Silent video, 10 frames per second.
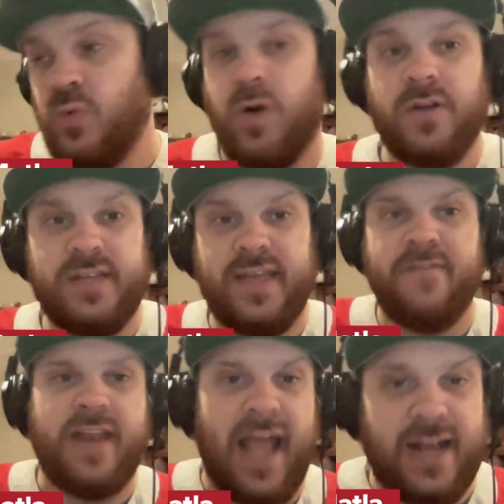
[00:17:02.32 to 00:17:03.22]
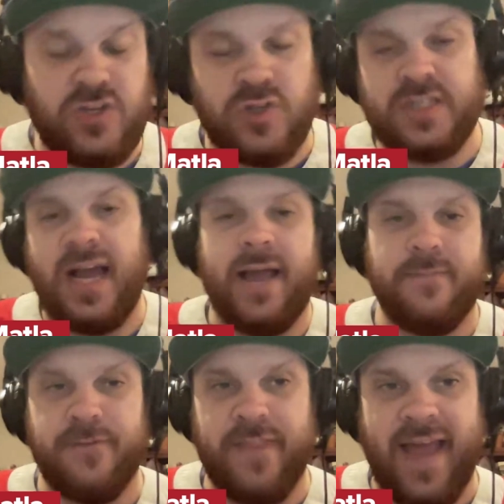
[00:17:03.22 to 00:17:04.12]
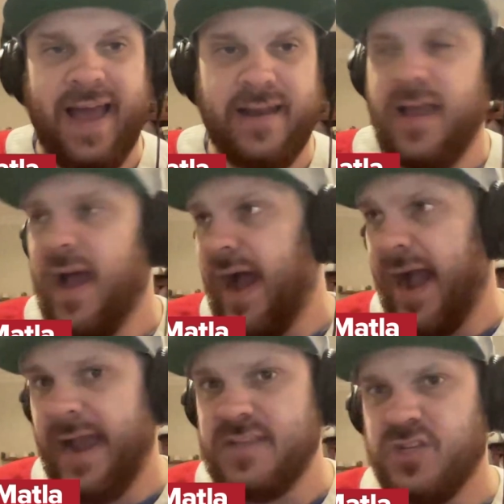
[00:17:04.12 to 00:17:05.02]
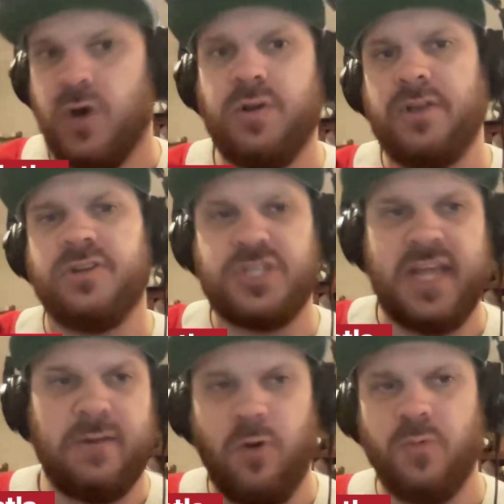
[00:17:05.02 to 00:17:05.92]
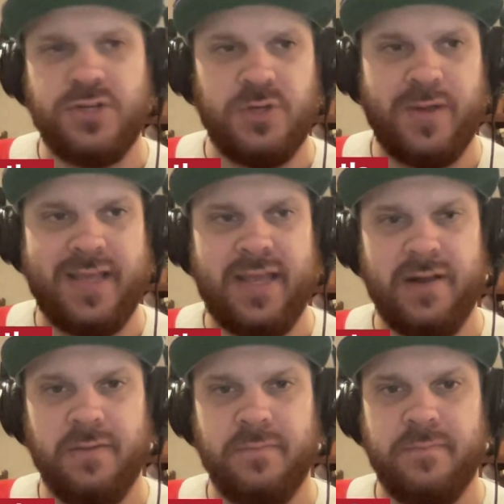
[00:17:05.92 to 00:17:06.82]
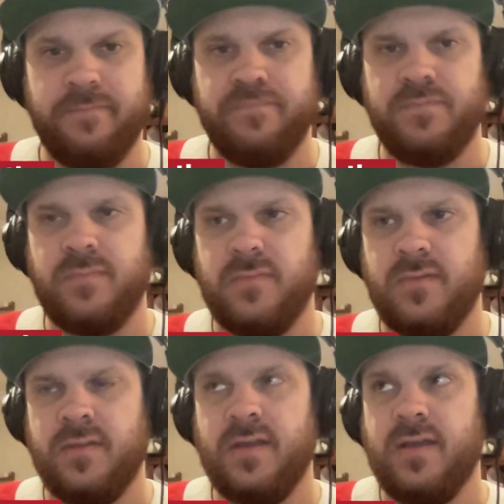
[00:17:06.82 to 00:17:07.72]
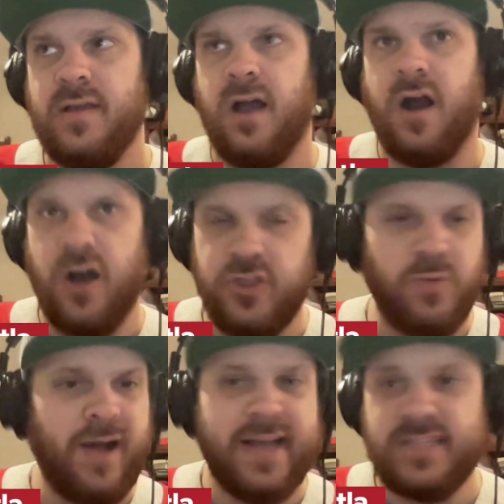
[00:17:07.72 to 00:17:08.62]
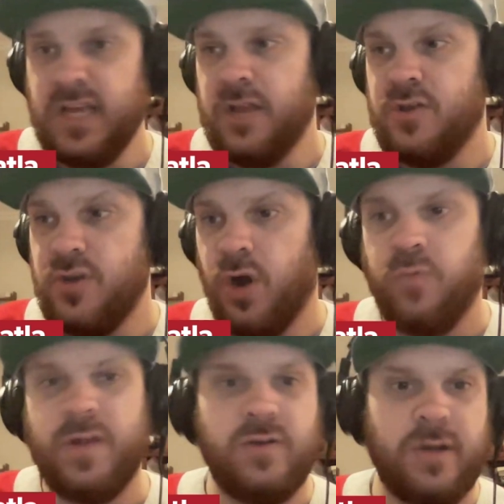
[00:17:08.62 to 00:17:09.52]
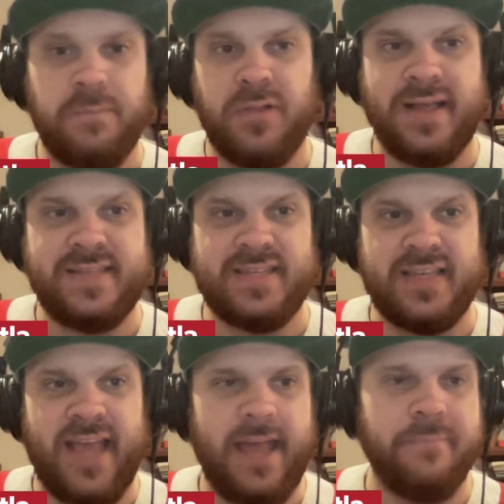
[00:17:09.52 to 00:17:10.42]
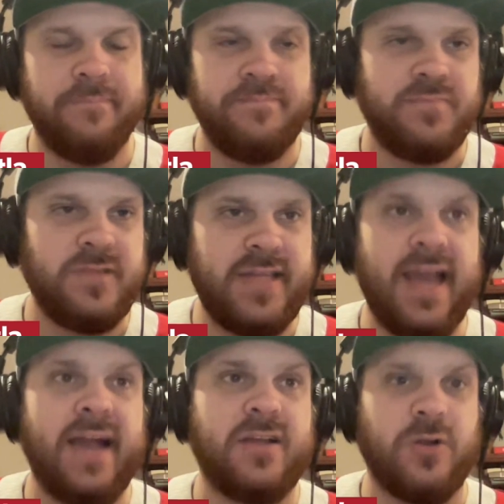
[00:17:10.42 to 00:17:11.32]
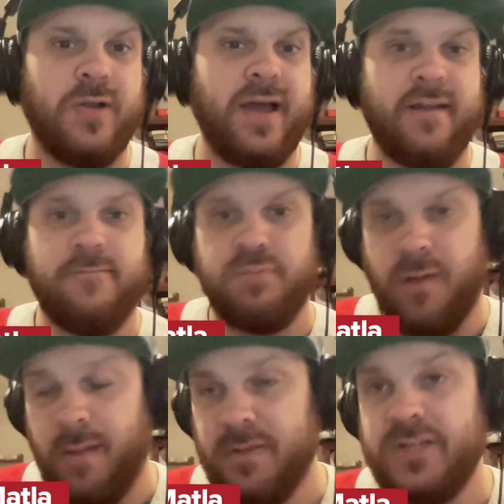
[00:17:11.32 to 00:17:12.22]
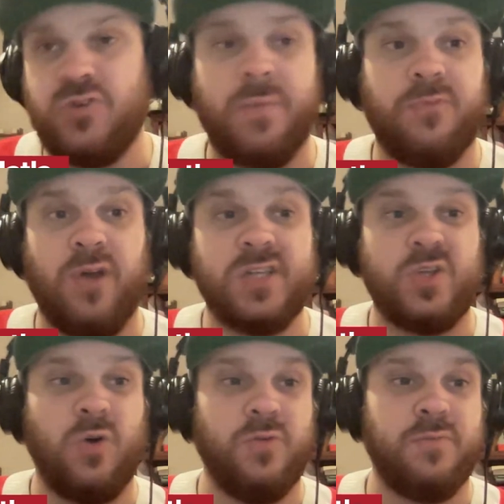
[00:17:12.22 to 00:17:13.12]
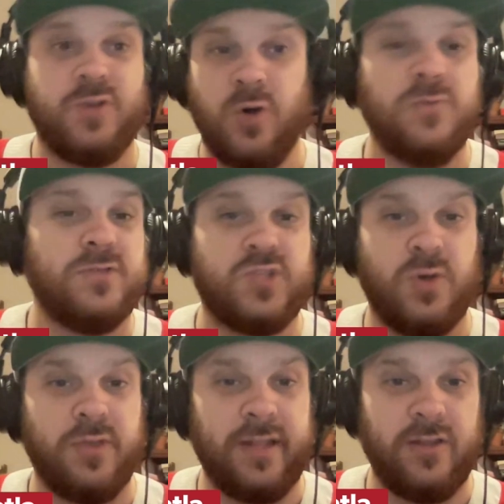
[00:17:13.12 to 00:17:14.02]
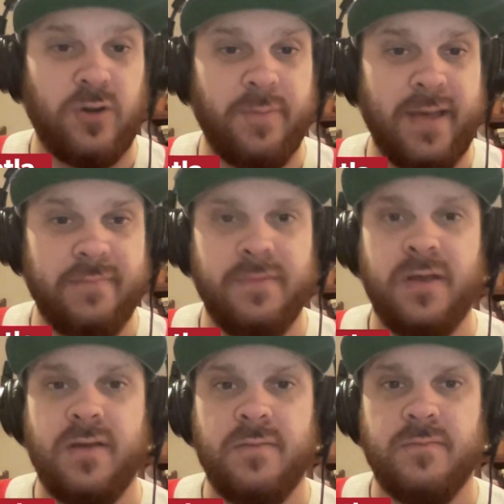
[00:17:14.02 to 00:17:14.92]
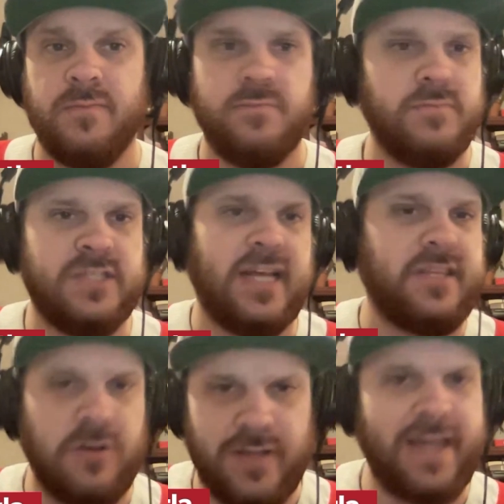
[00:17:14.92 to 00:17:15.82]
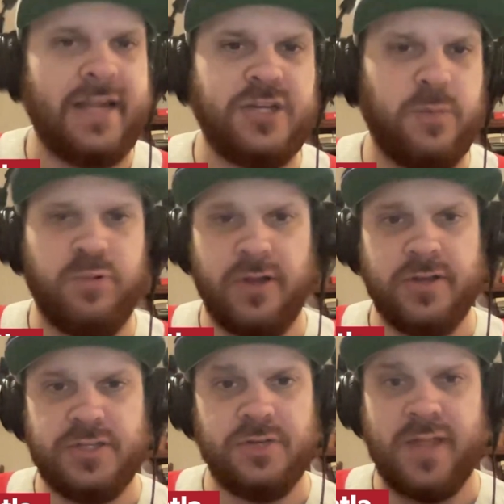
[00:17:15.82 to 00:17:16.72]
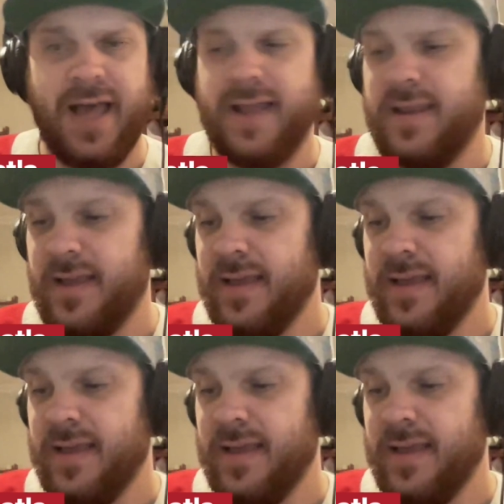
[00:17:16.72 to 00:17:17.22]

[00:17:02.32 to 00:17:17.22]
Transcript: you aren't given extra time for that, I don't understand what we're doing here. Otherwise, no real complaints on the game. Yeah, Gurianov probably tripped Ross Colton. Colton sold it a little bit. He's not the only NHL player to do that.